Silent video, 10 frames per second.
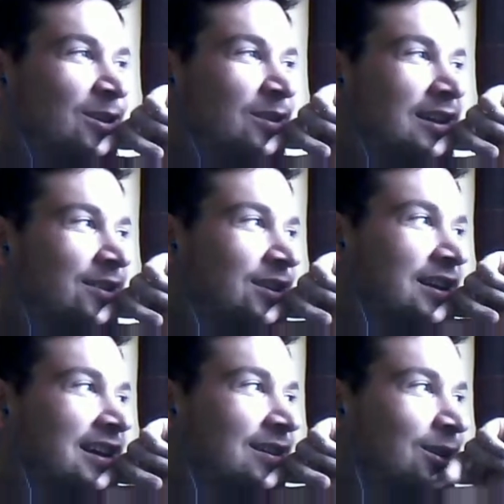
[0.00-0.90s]
joke the other
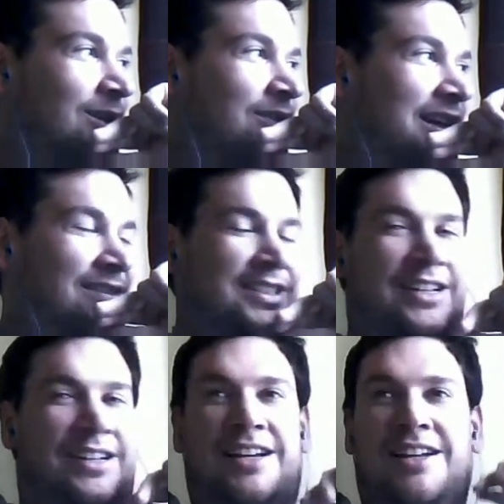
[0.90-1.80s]
day where a comedian was
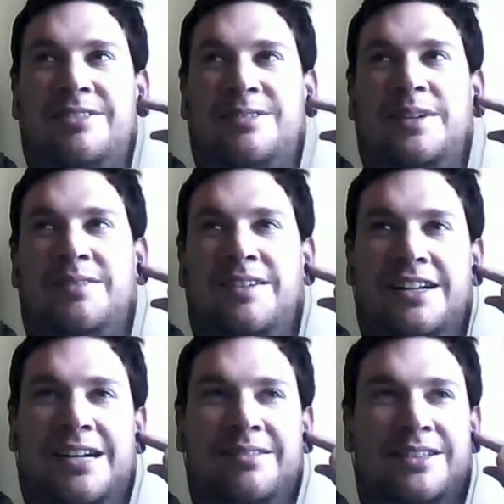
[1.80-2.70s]
like, "Yeah, went on
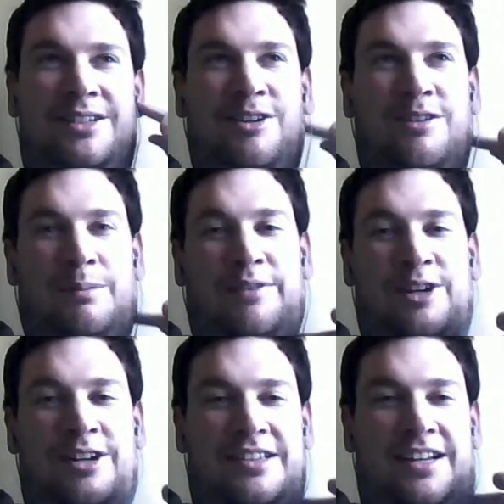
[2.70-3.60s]
a date with this girl, and I'm not
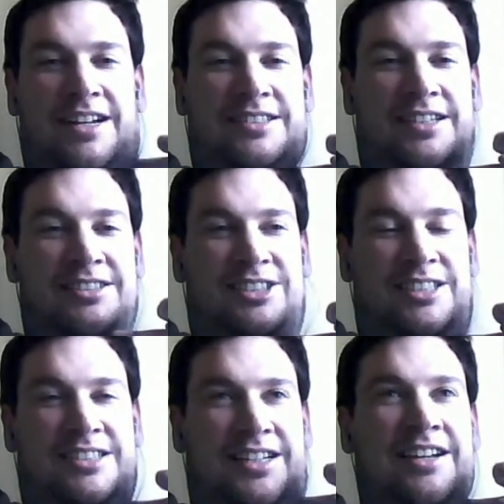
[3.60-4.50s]
very good at dancing." And
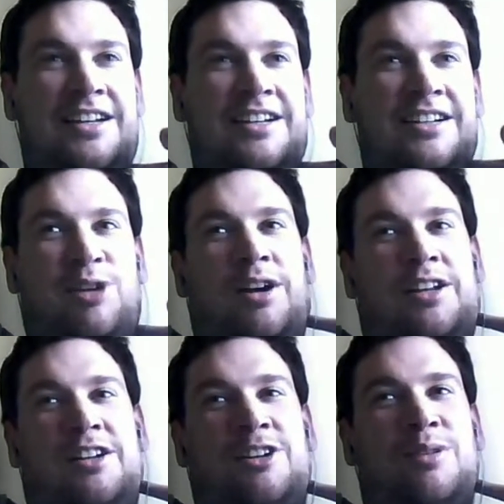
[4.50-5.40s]
she said she
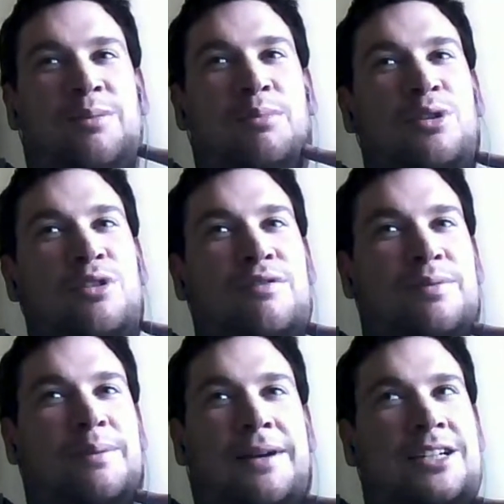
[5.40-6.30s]
wanted to do the move
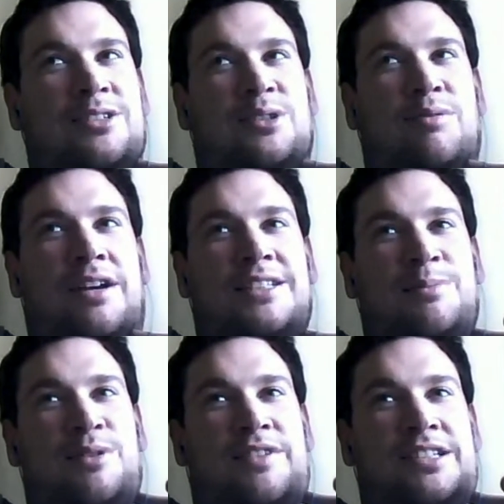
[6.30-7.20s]
from the Patrick Swayze
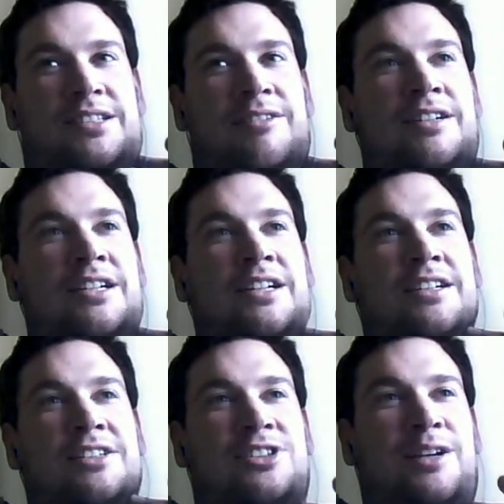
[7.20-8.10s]
movie, so
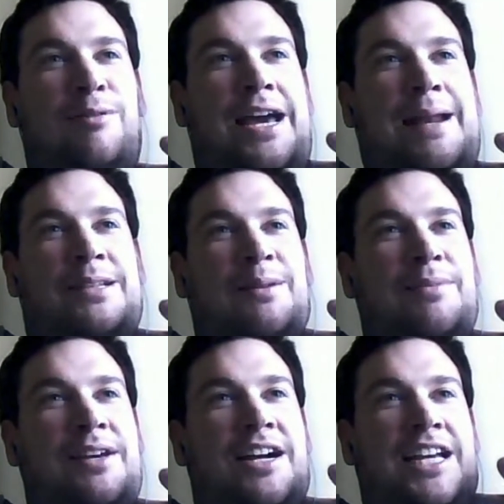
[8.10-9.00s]
she ran up to
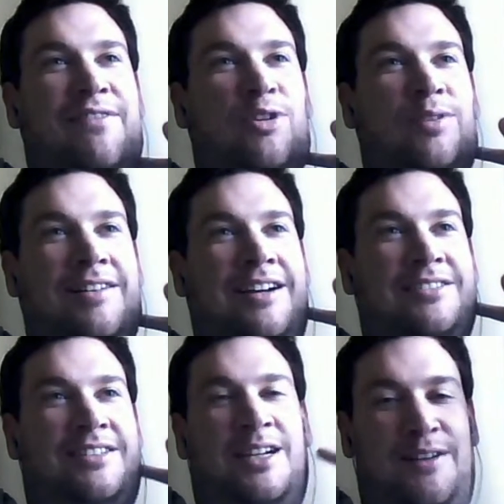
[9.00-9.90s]
me and I gave her a roundhouse
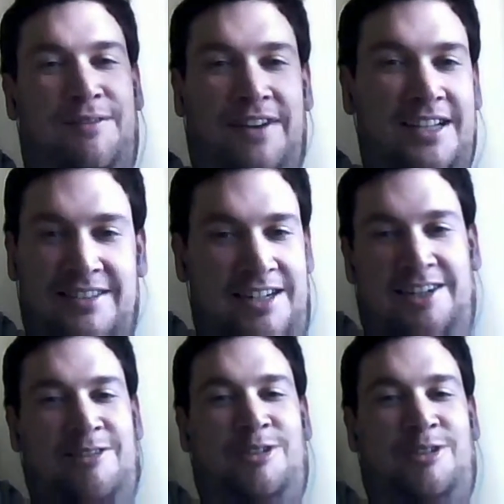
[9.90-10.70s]
kick to the face. I didn't know